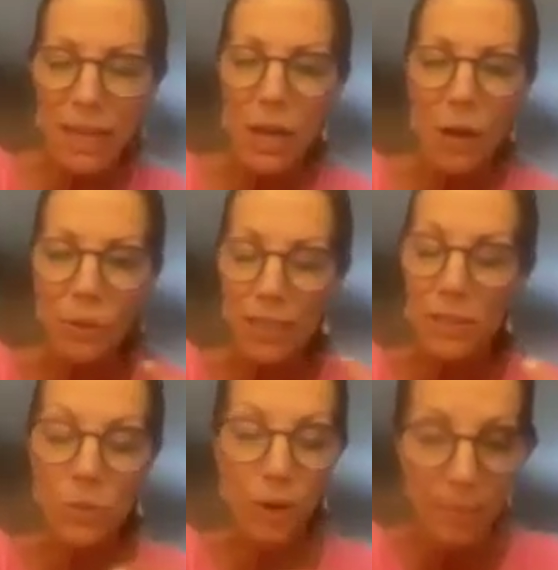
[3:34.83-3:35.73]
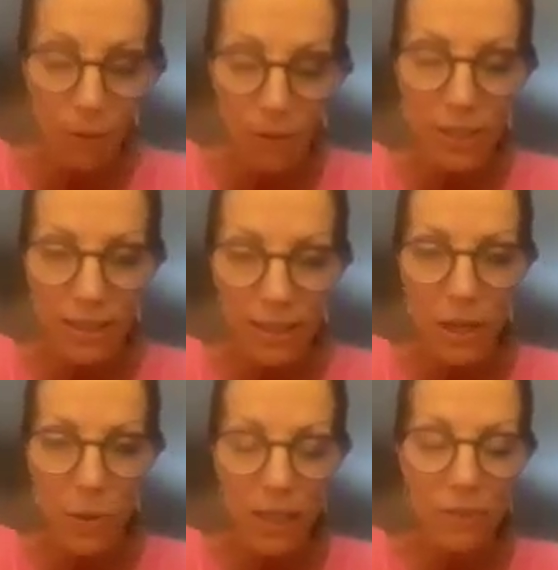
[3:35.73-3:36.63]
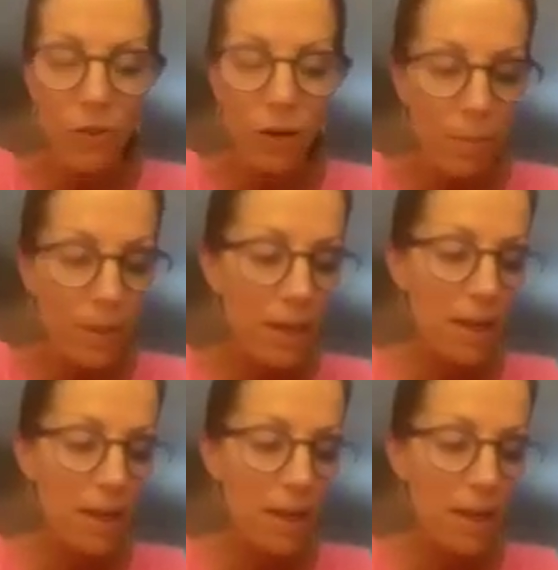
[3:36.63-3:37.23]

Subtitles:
Not only do I personally know it from